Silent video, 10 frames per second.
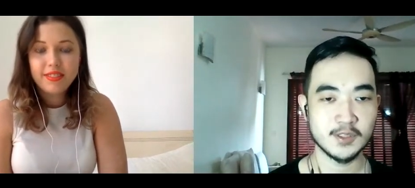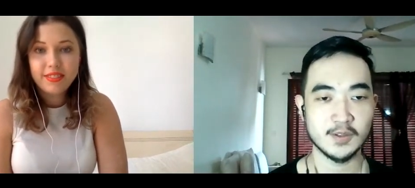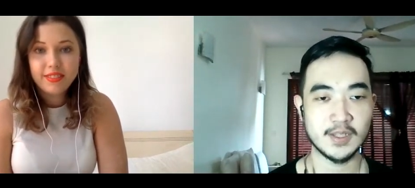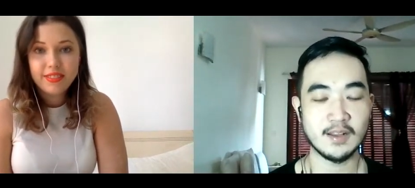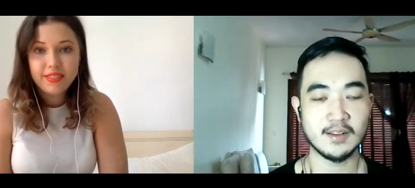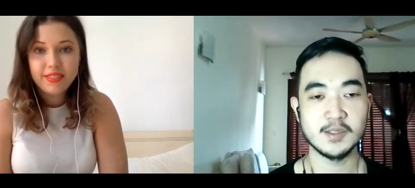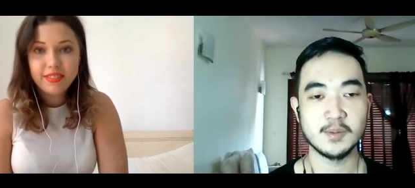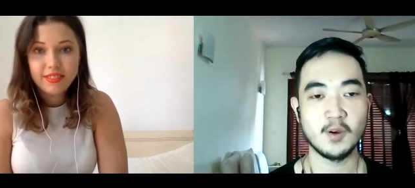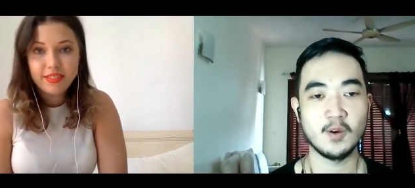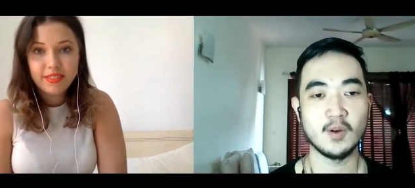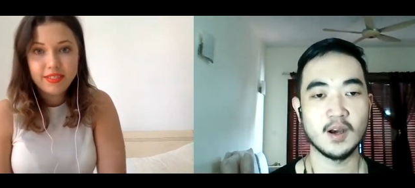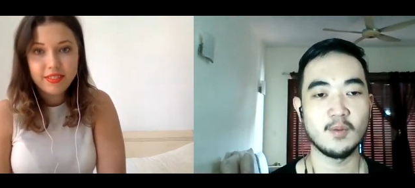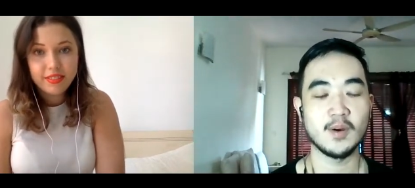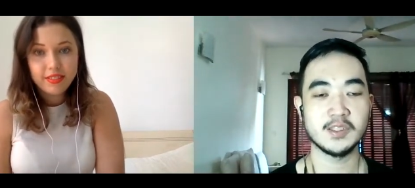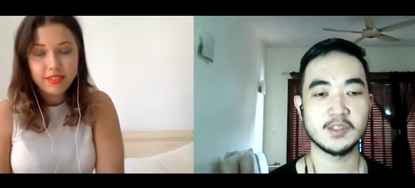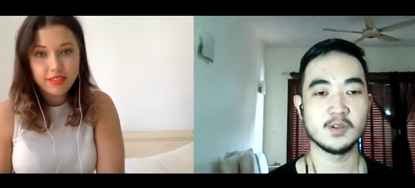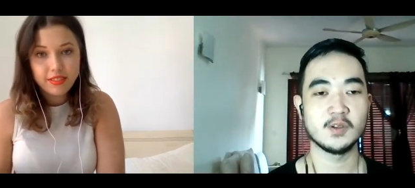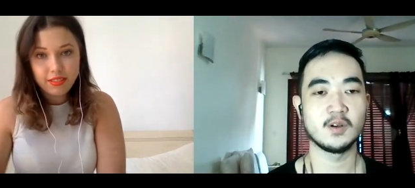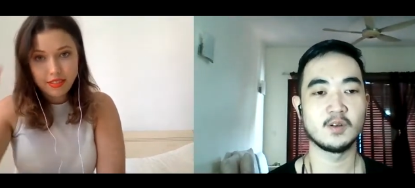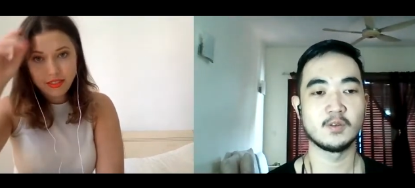Speaker 1: so tell us more. Uh, what's
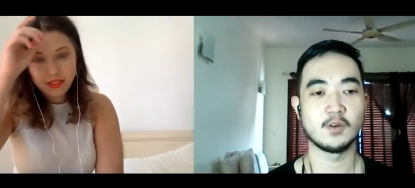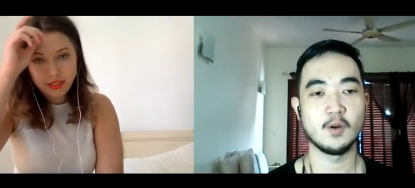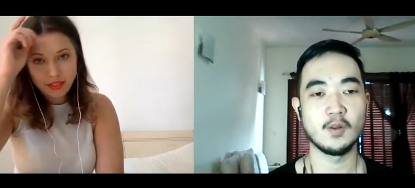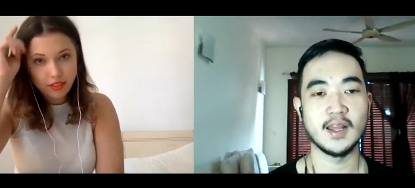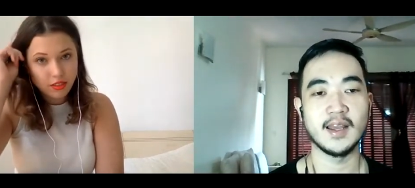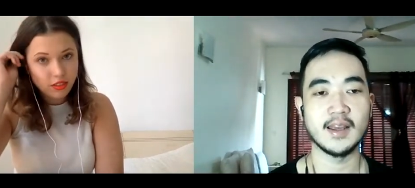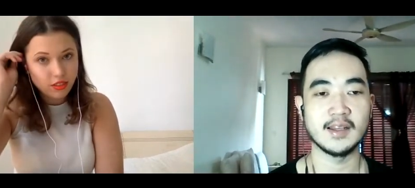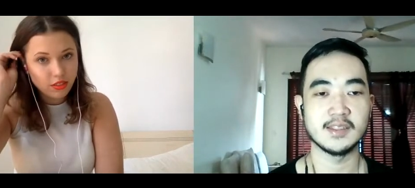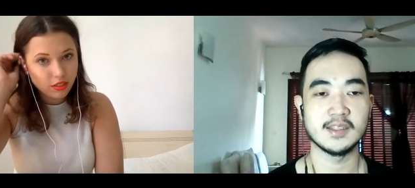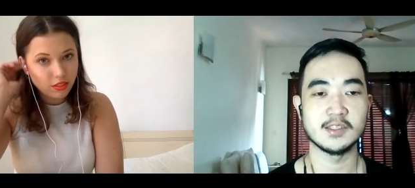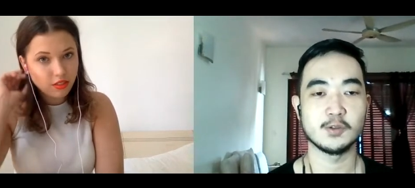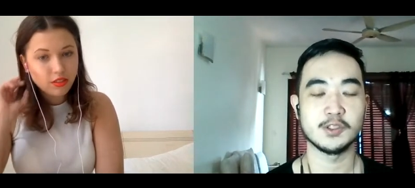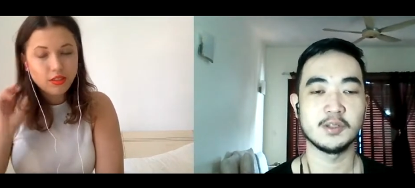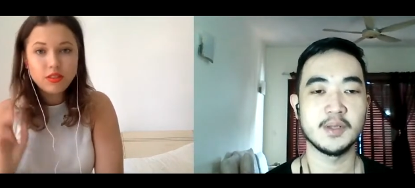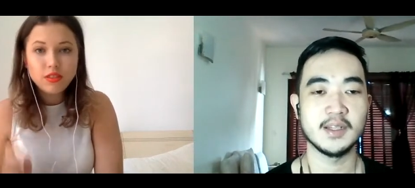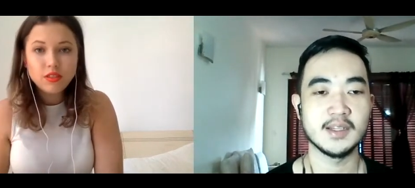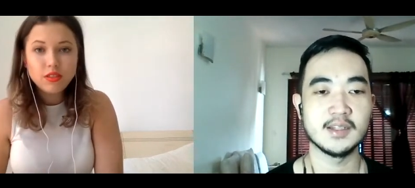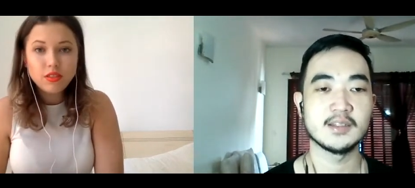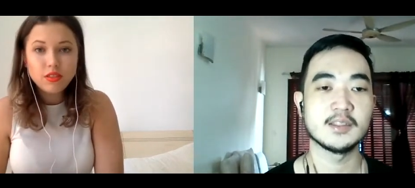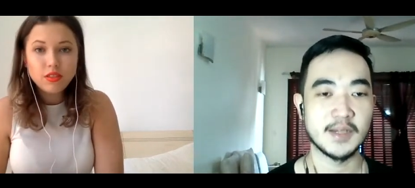your role like as a social
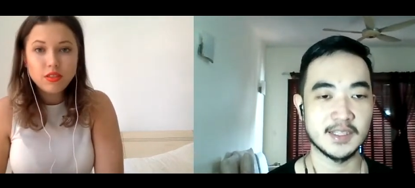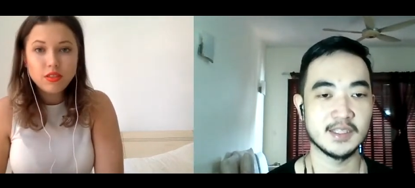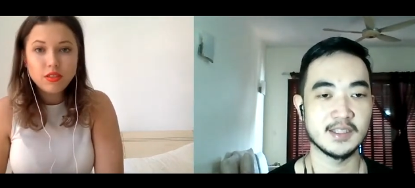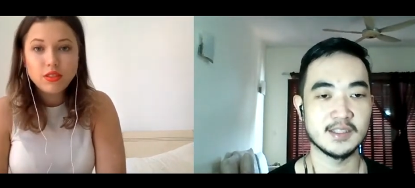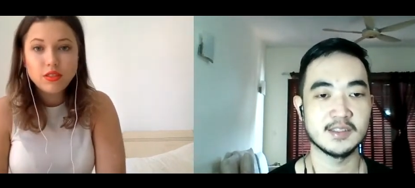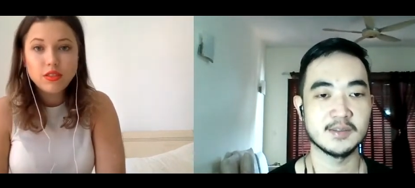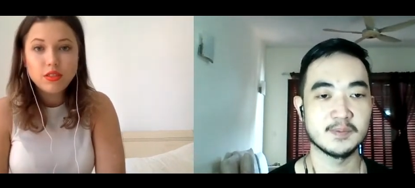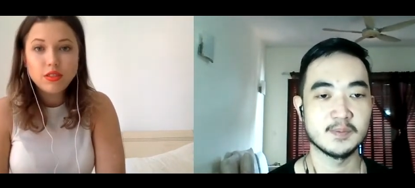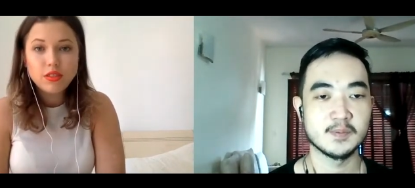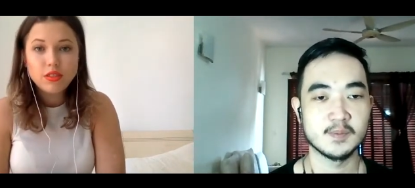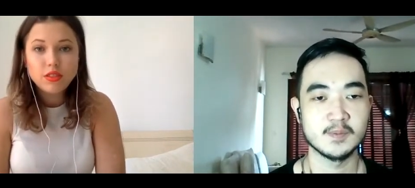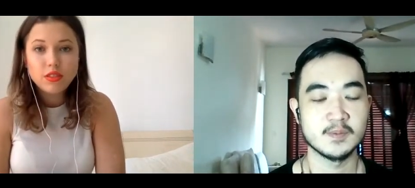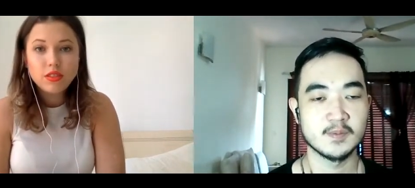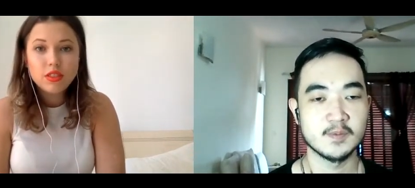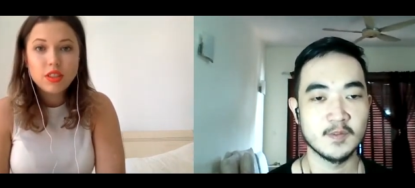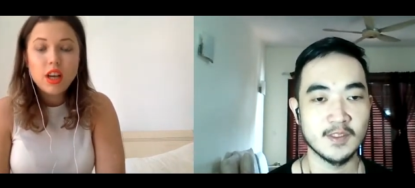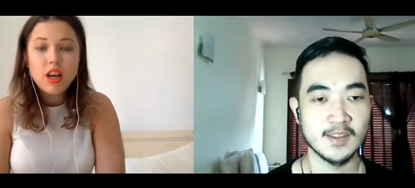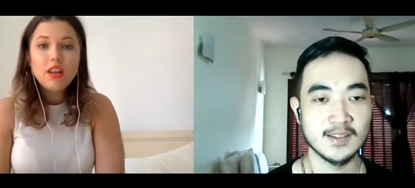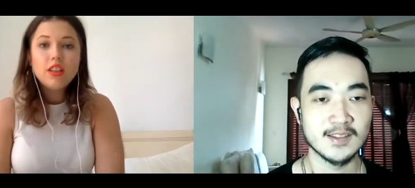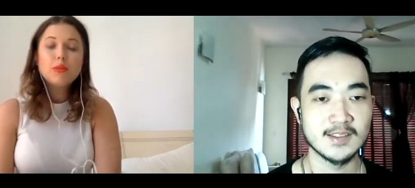media specialist?
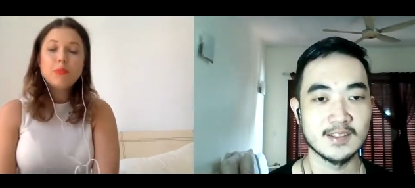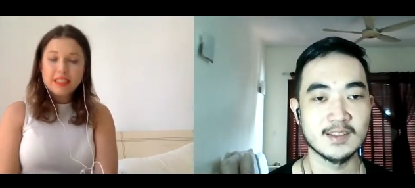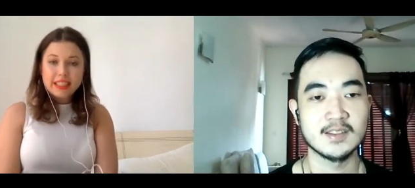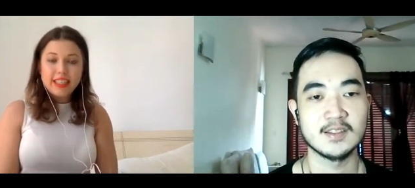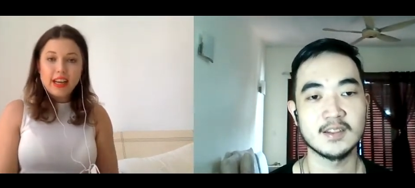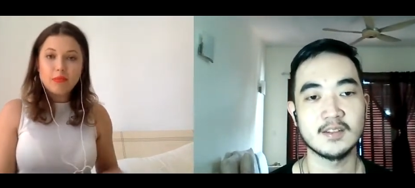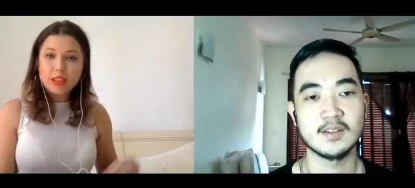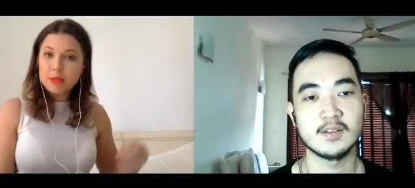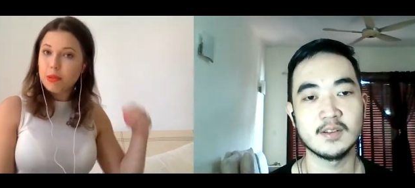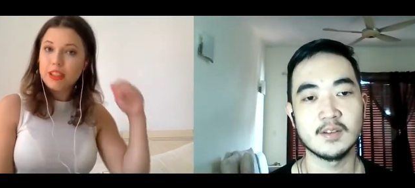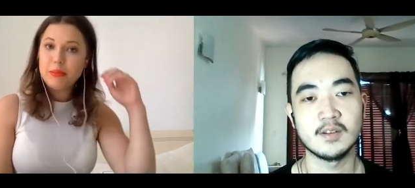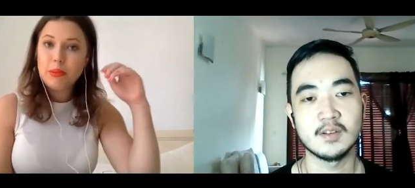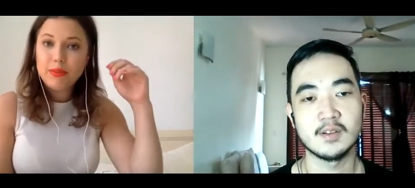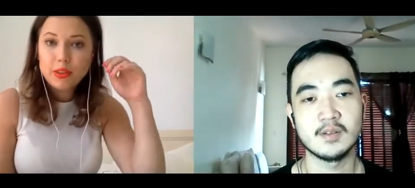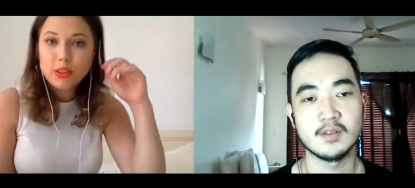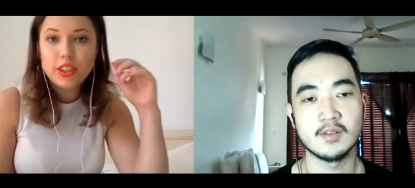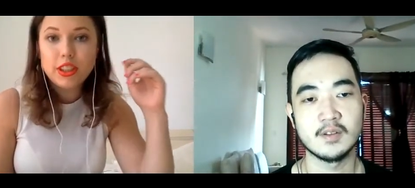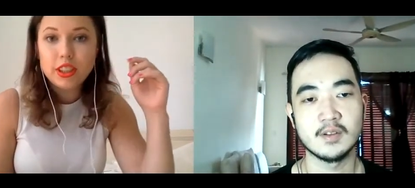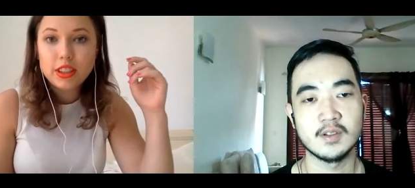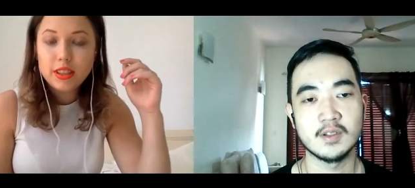
Speaker 2: So basically, I'm responsible for
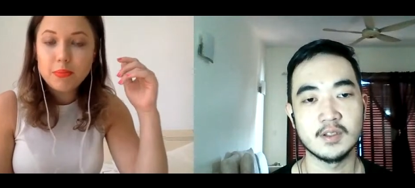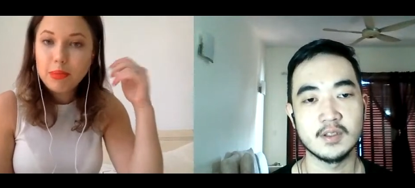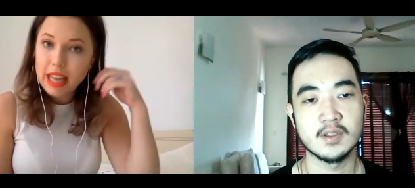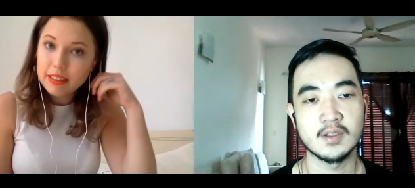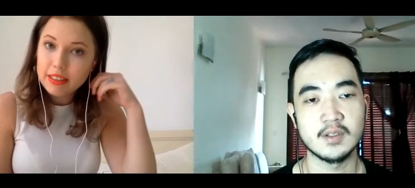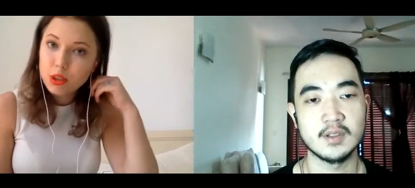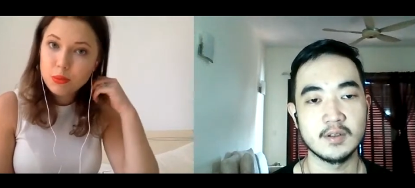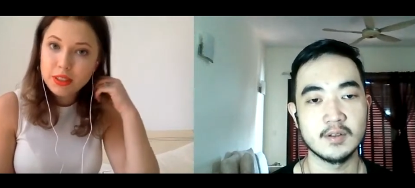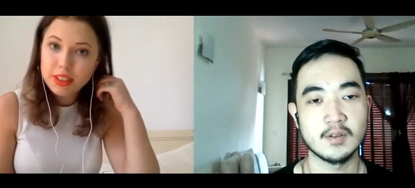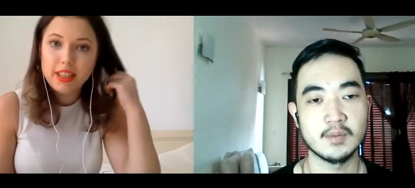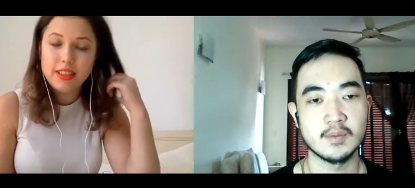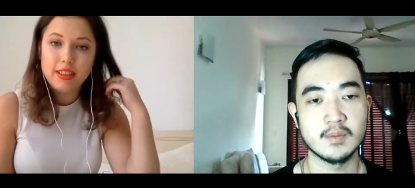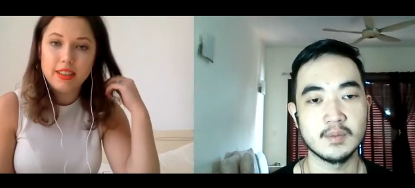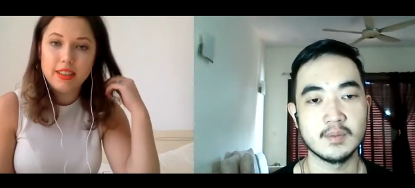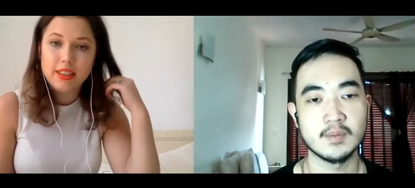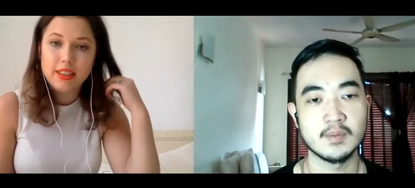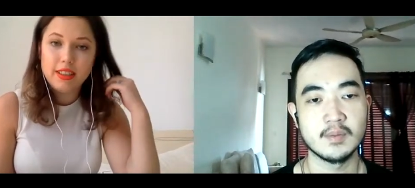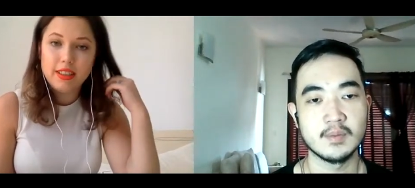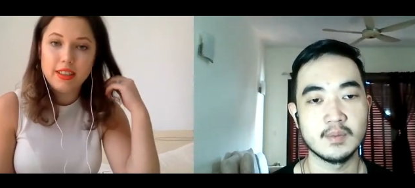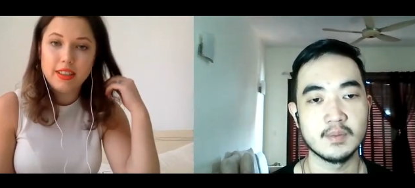certain platforms and uh, I'm a
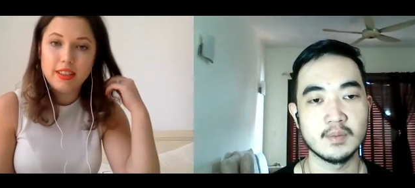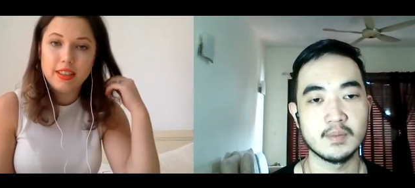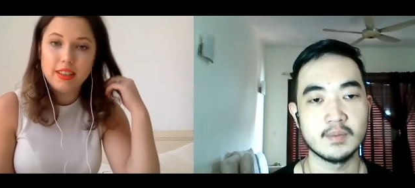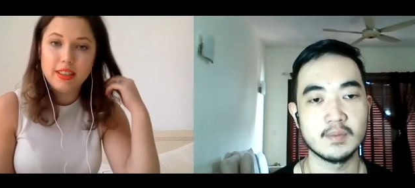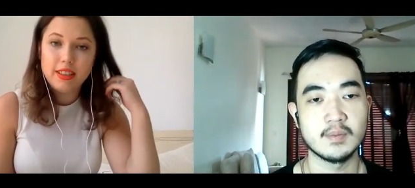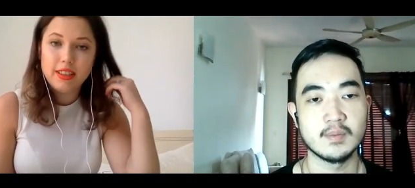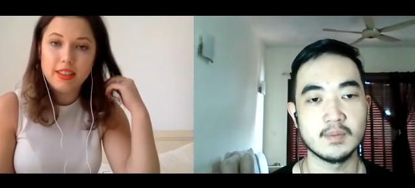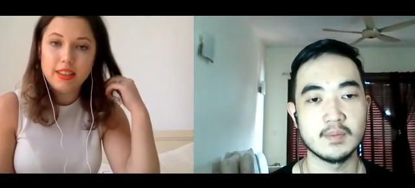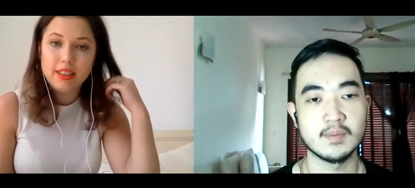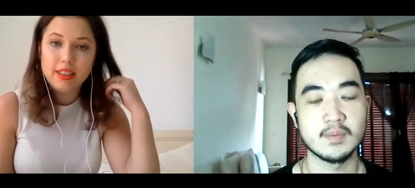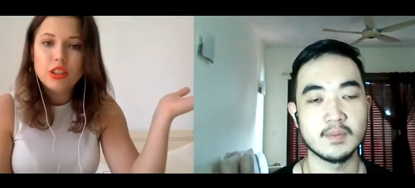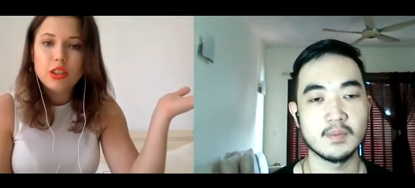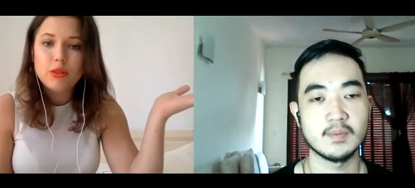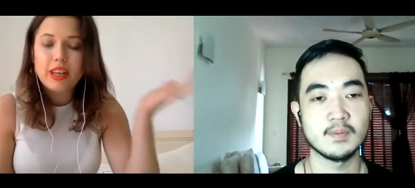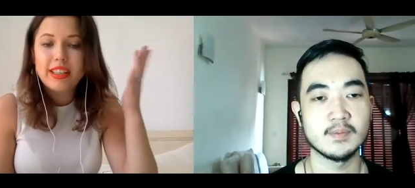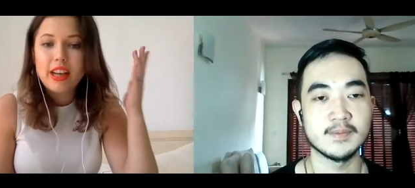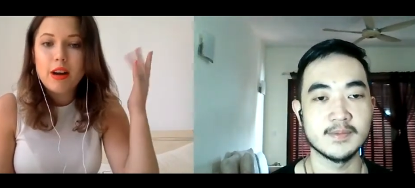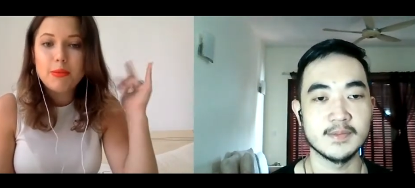platforms owner. So mm-hmm. right